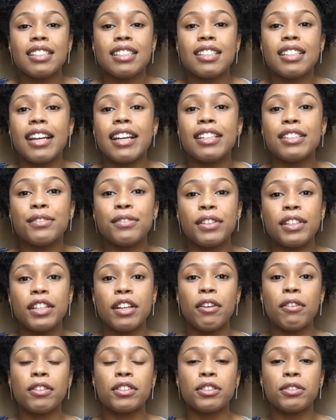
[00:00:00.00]
Today's
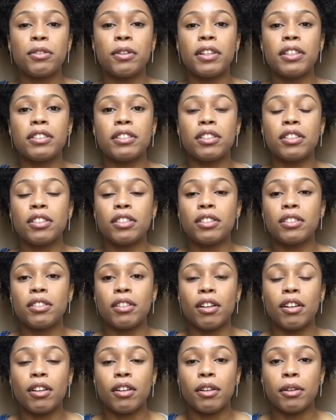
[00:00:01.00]
video is going to
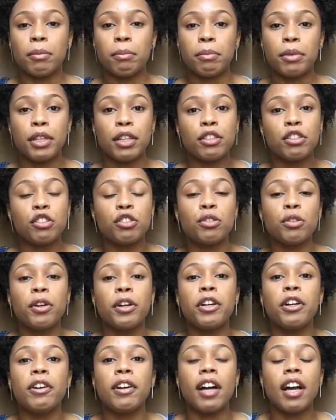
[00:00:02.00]
be a
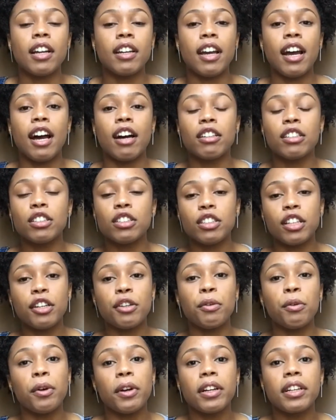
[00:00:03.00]
tutorial on how to
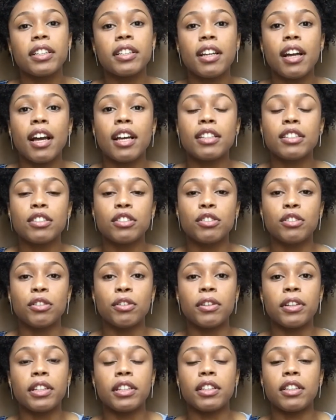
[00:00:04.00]
stay organized
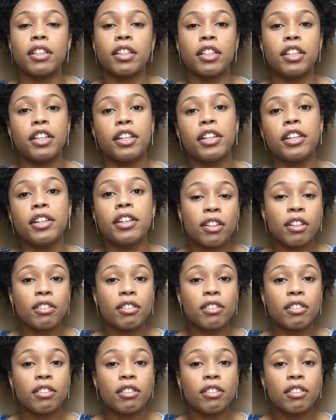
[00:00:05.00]
during the year.